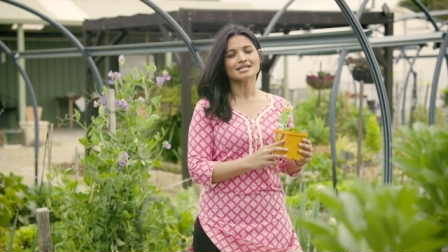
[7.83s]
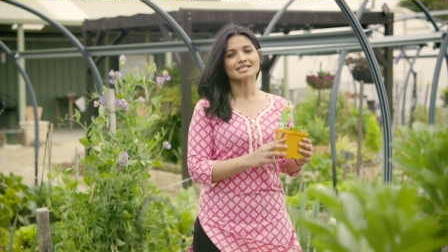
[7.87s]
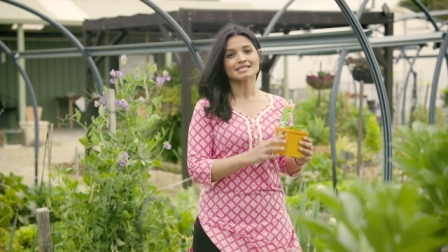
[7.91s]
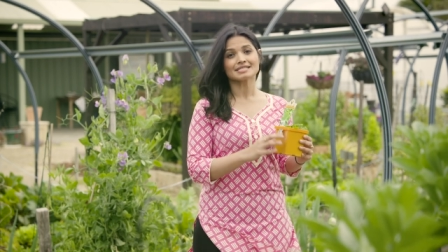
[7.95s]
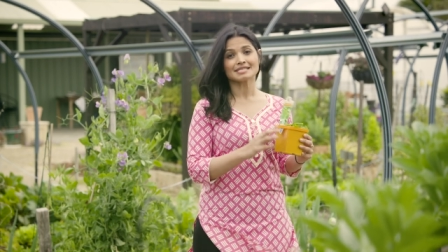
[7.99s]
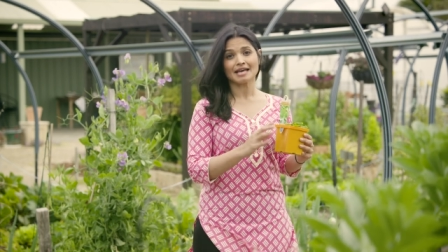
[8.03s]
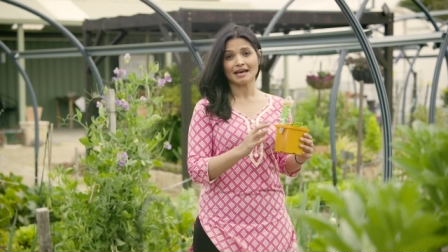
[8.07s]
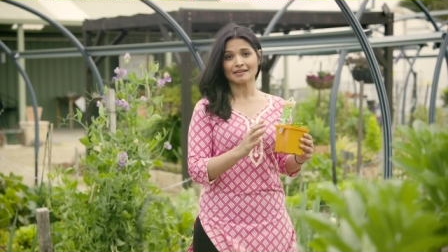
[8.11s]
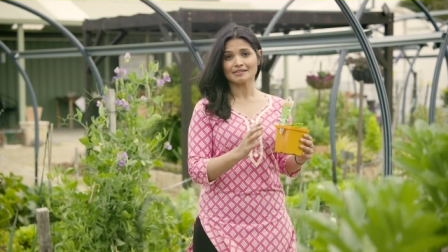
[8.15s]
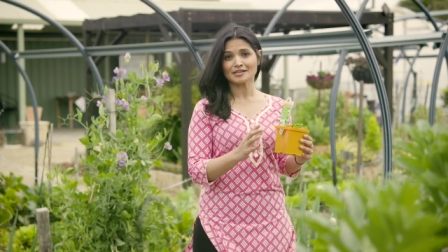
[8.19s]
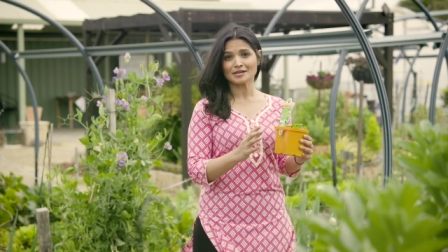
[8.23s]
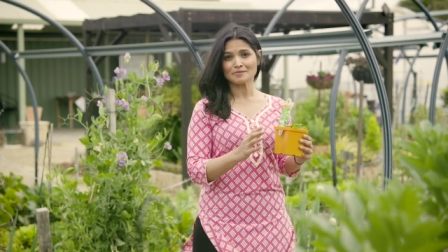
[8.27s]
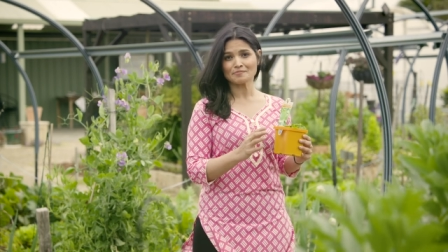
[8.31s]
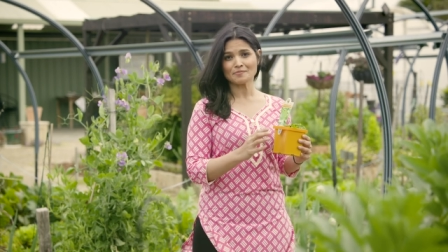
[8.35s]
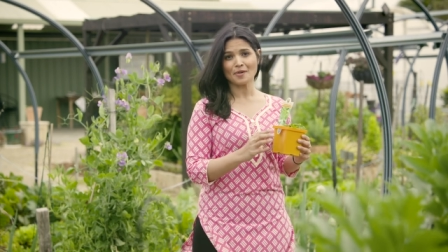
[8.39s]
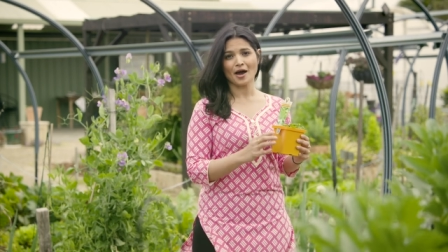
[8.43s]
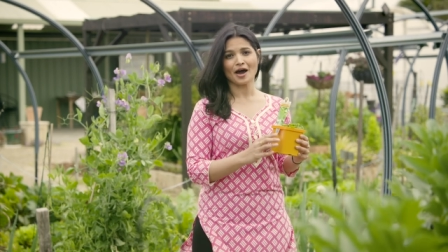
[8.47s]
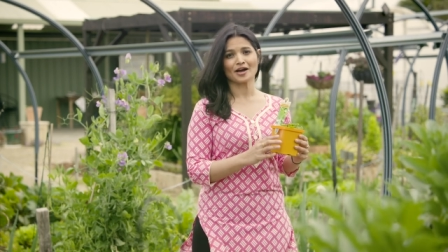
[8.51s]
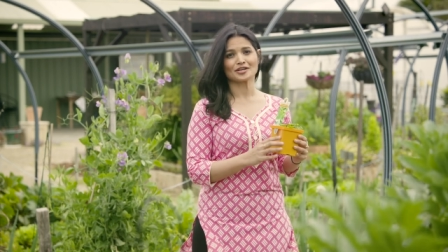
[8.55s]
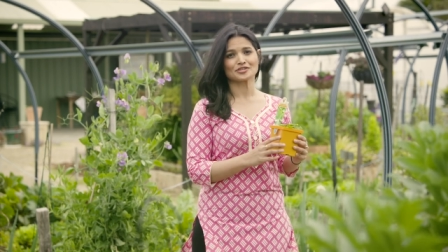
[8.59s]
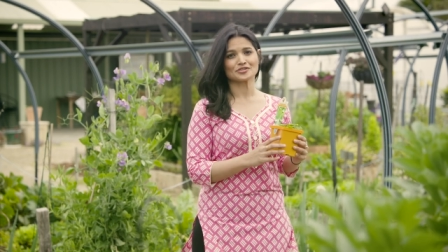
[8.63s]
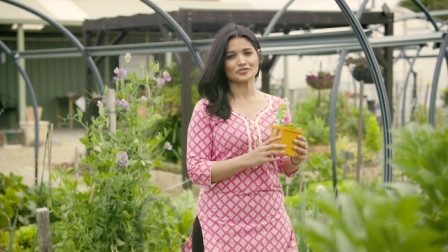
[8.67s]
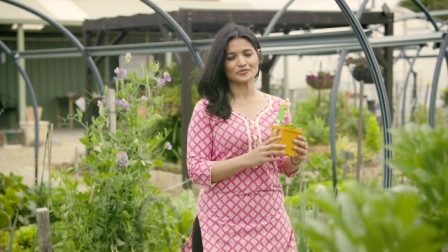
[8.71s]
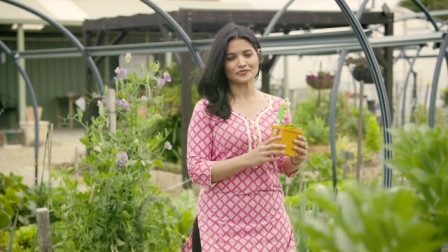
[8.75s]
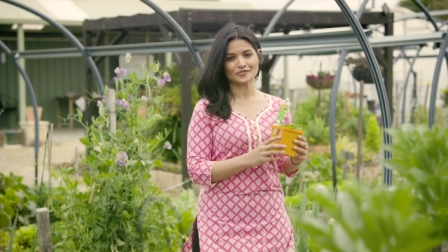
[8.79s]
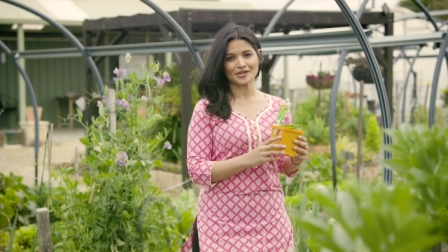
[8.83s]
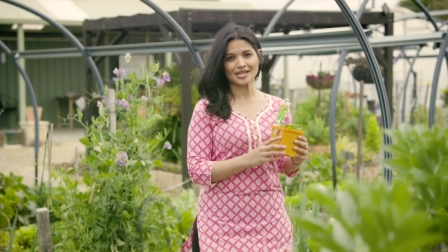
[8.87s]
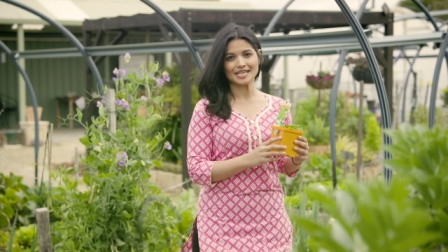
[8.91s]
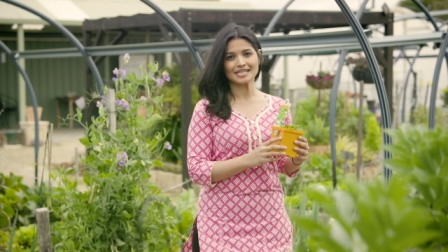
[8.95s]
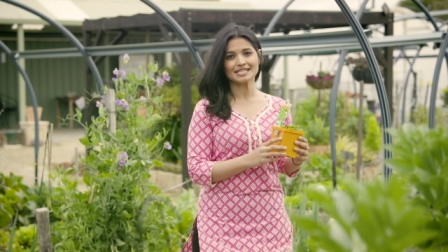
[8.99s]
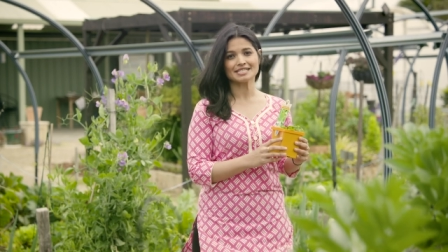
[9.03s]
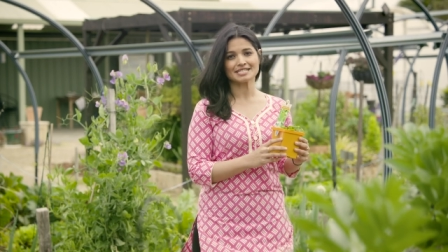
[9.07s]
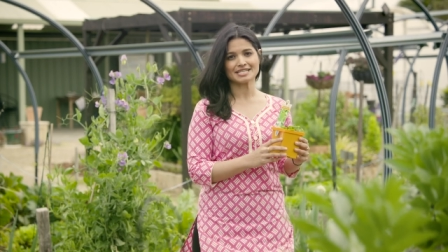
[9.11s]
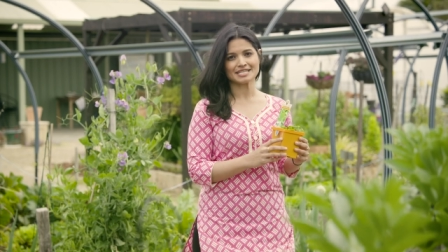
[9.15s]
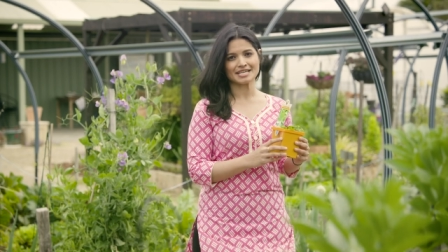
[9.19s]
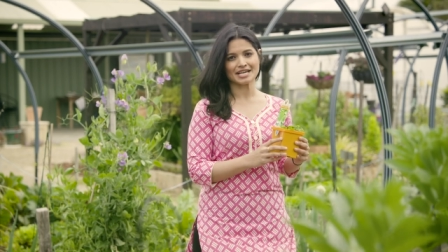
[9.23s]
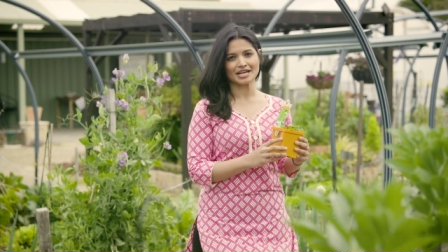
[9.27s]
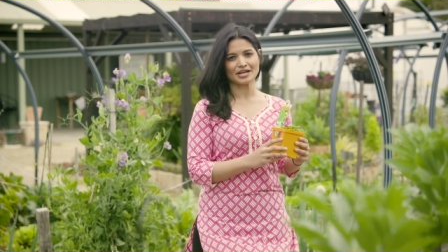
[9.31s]
southern part of
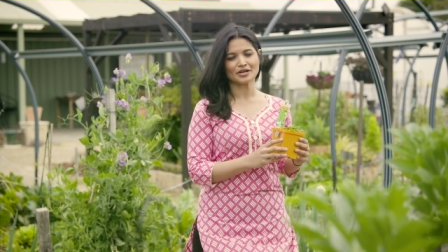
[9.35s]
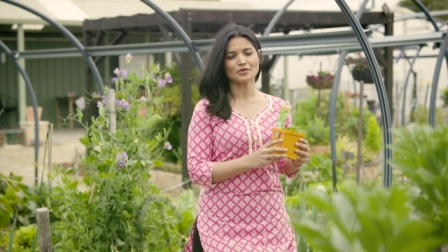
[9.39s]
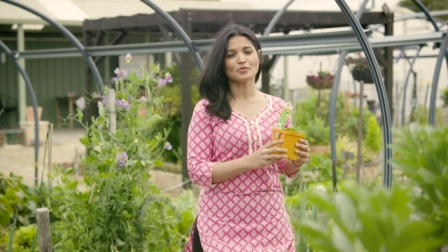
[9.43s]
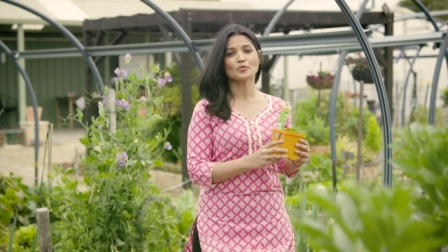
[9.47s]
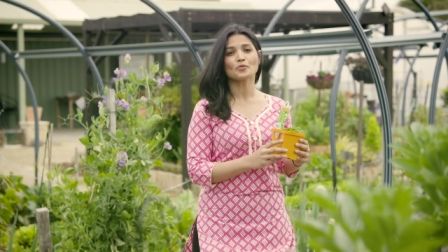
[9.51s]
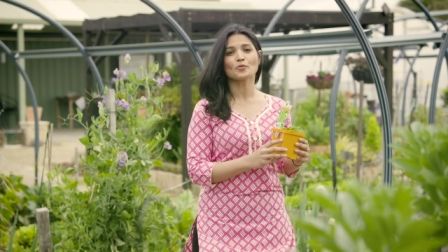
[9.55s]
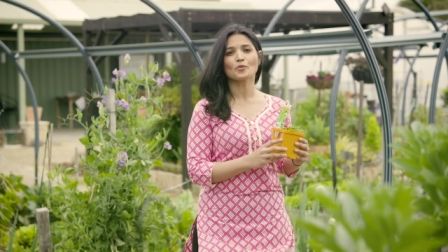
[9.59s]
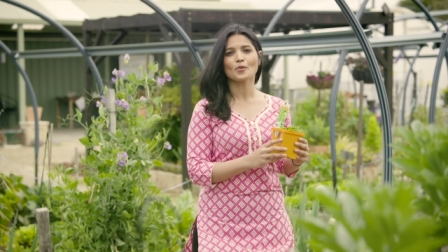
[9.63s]
India,